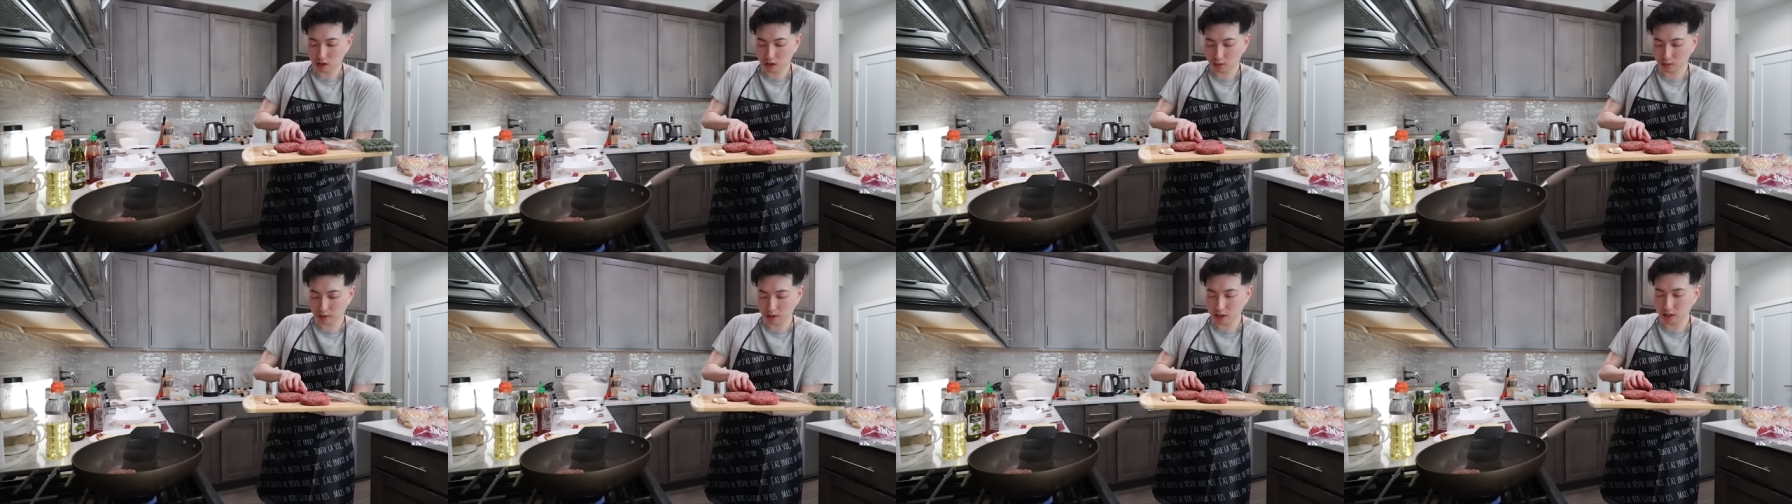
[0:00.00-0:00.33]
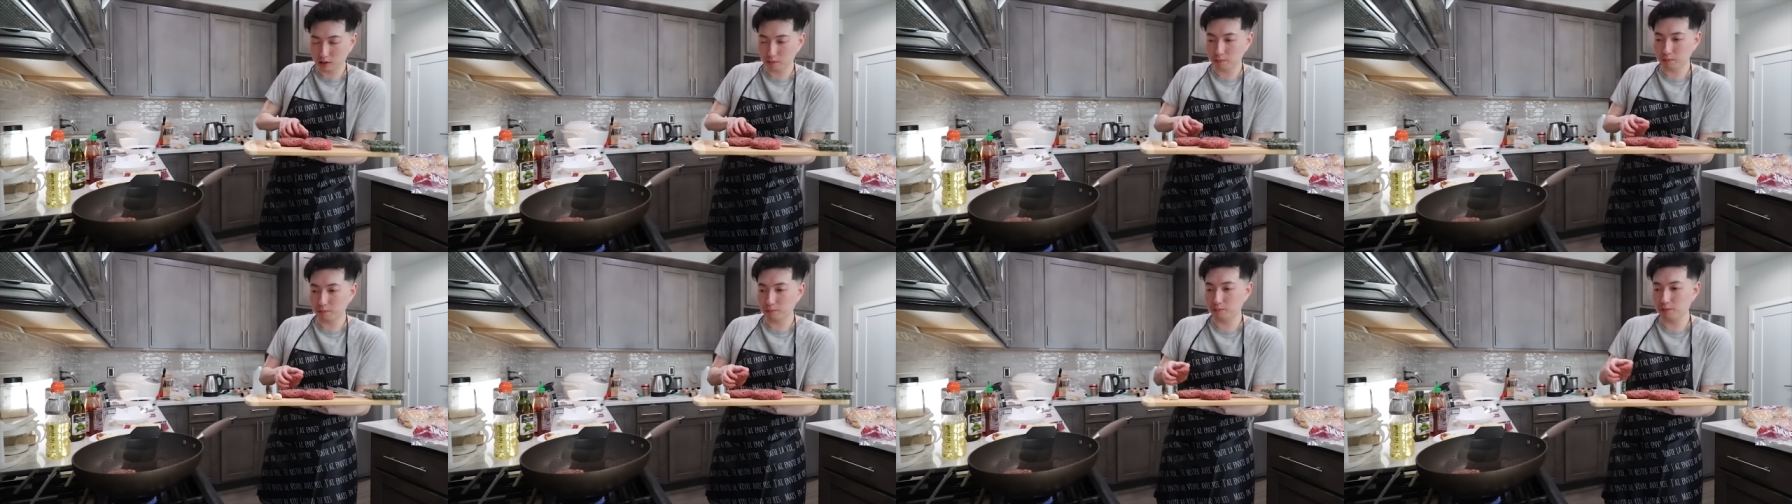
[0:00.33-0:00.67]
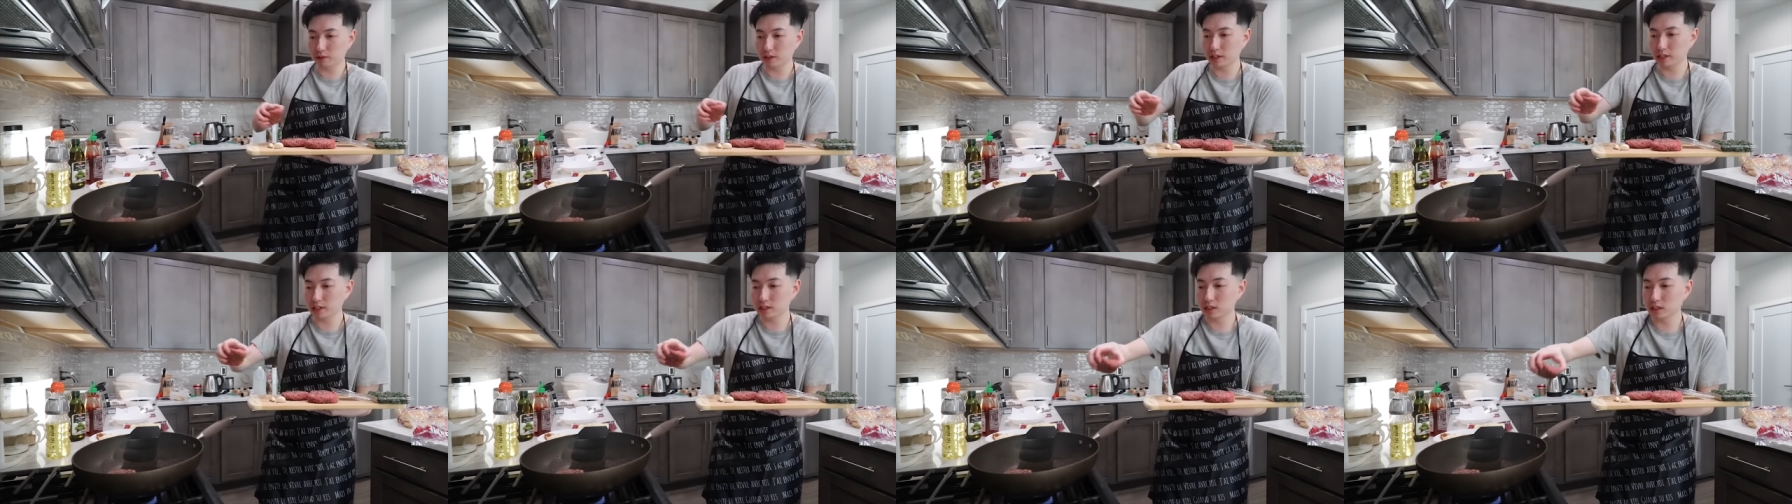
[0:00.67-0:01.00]
All right, we're gonna
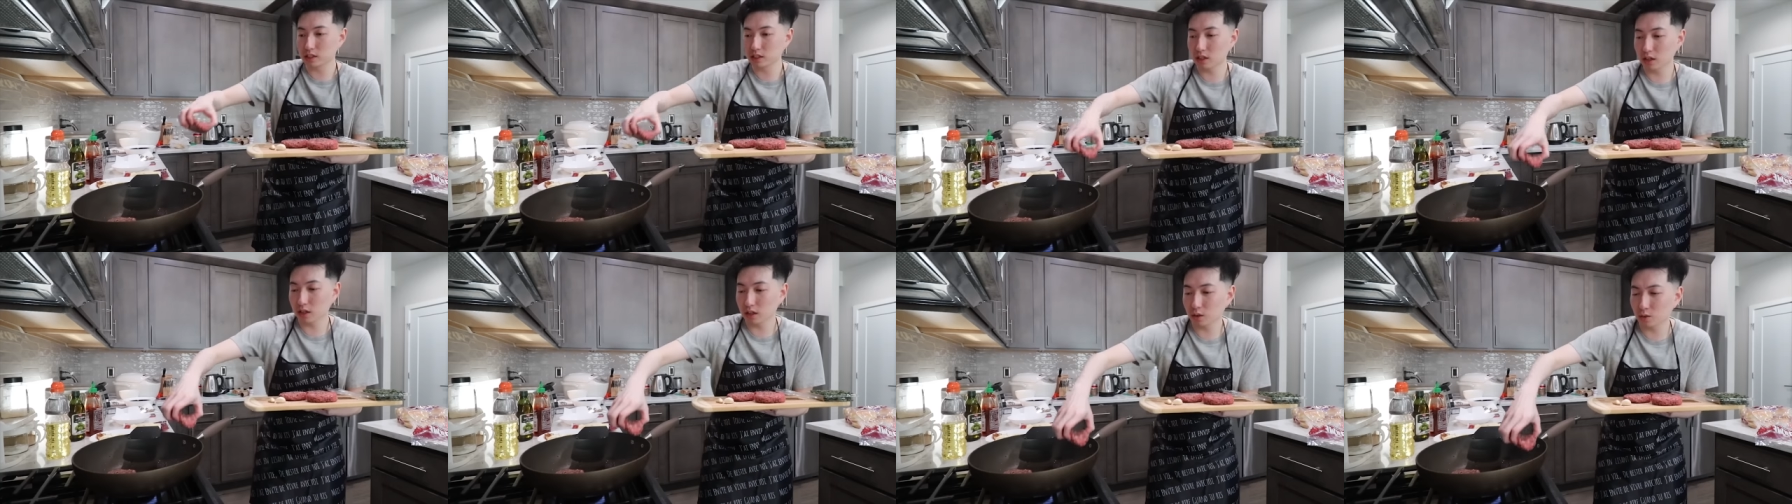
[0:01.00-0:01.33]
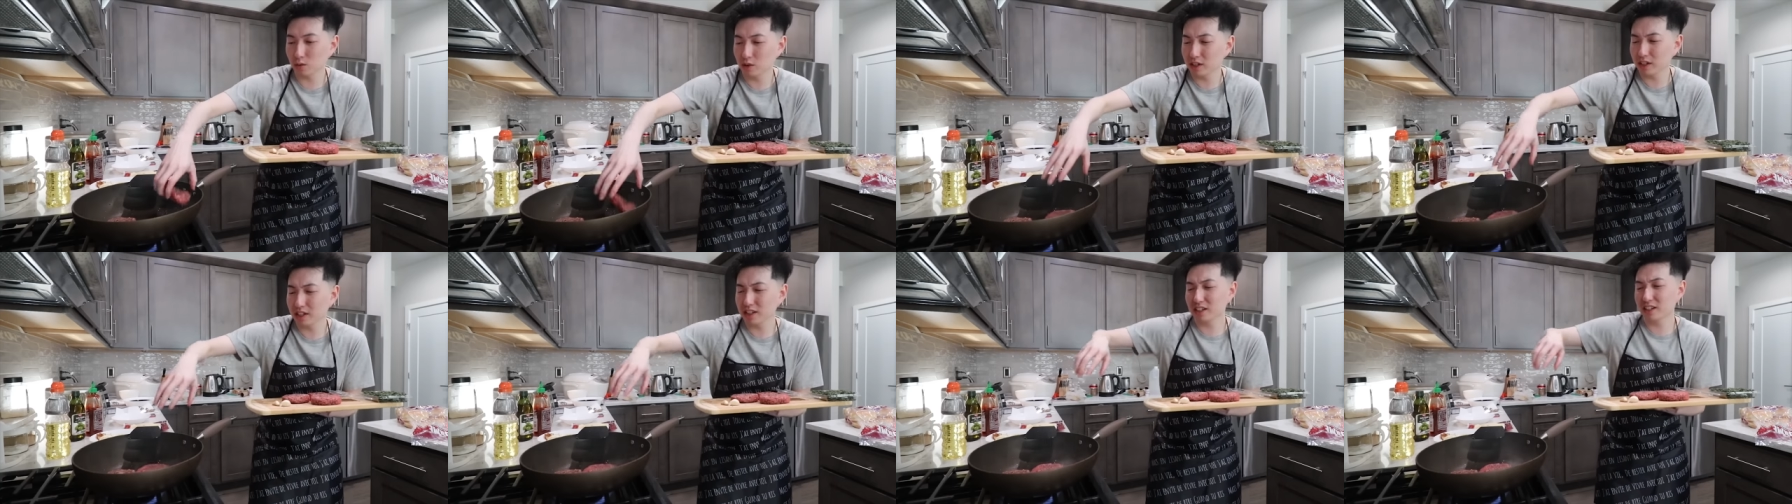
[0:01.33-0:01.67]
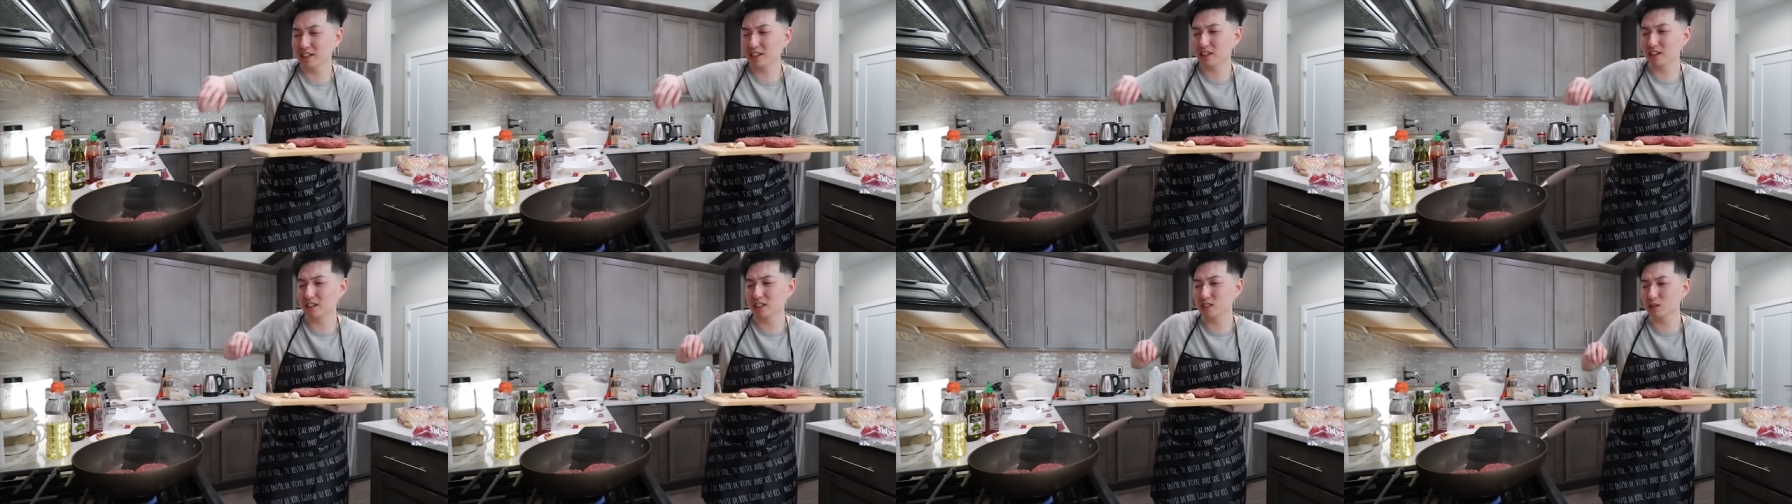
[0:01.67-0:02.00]
place another one in
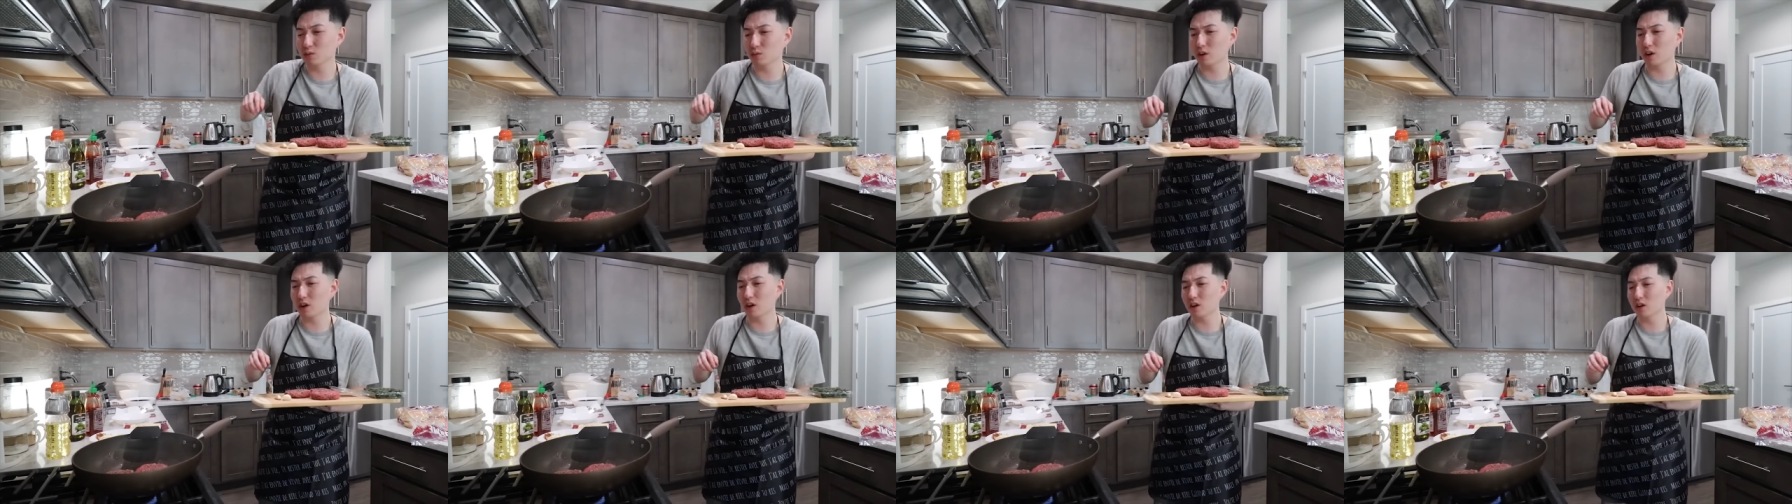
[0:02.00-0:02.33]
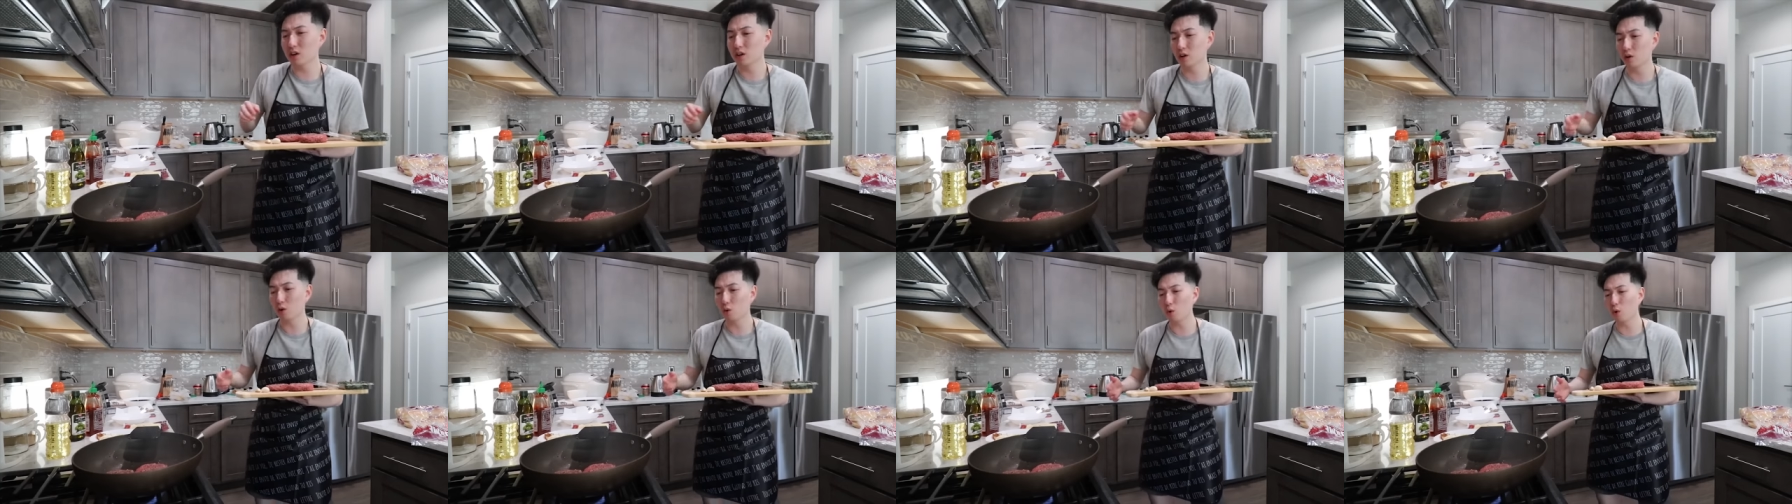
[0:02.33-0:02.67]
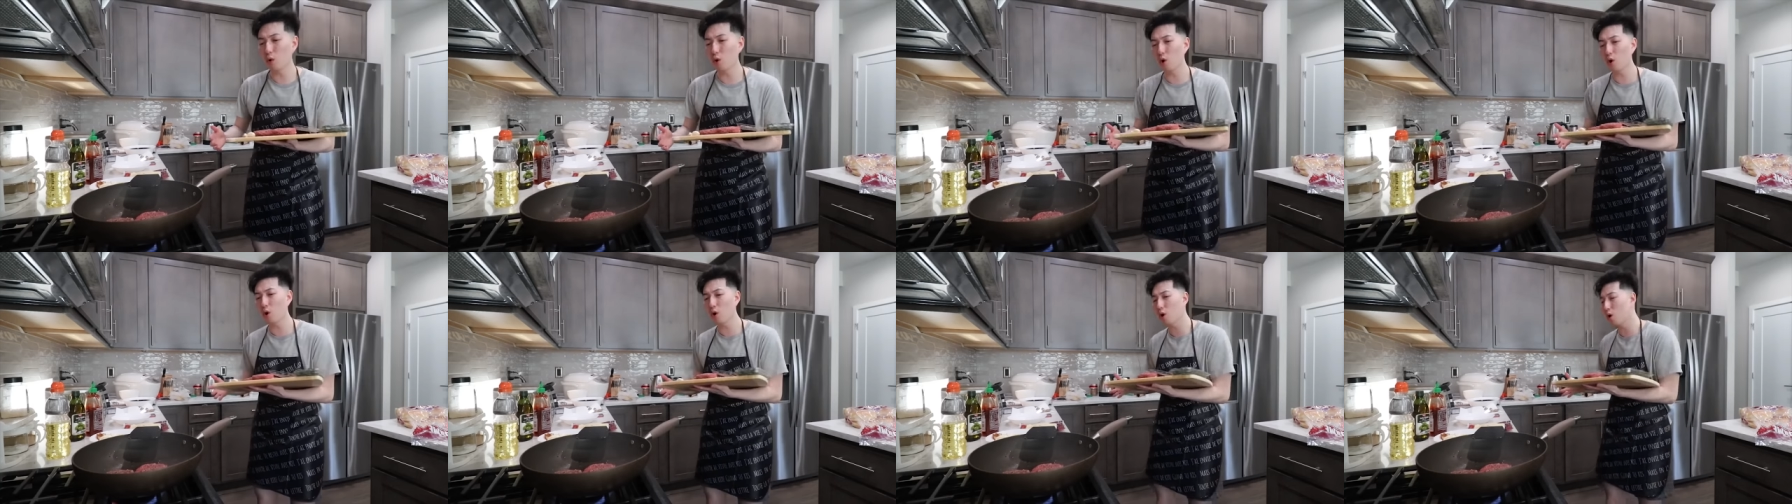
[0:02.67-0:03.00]
here as
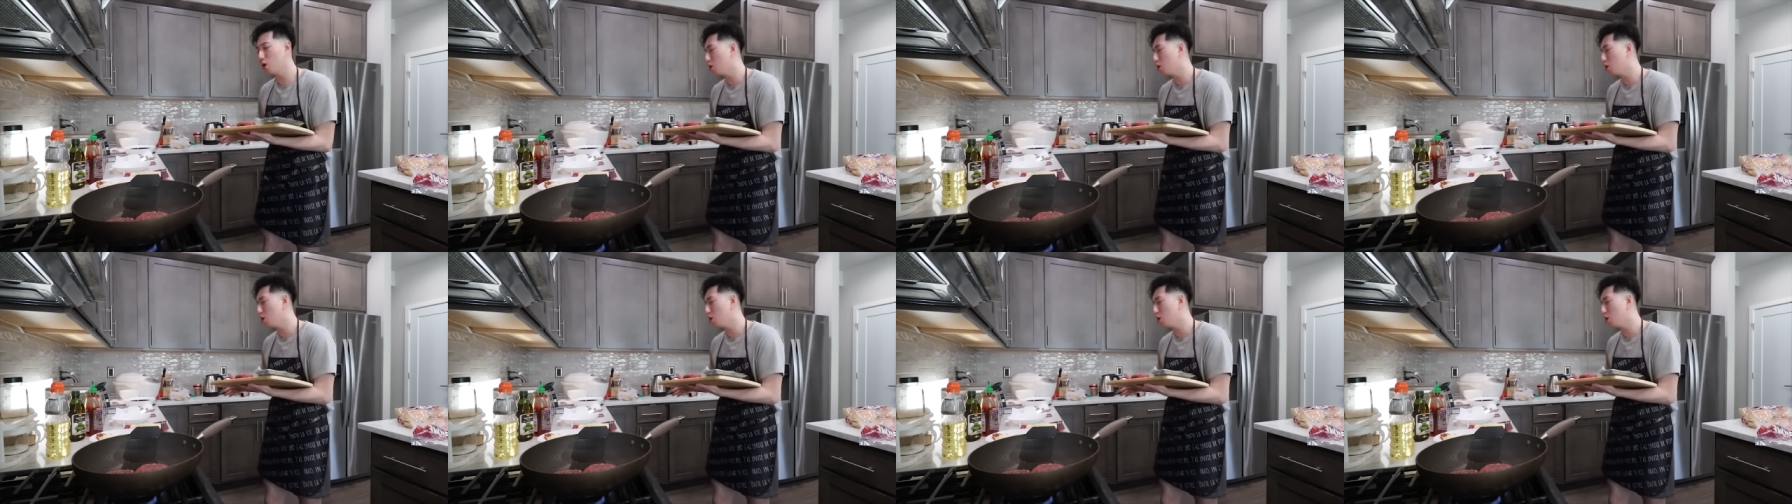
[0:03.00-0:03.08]
well.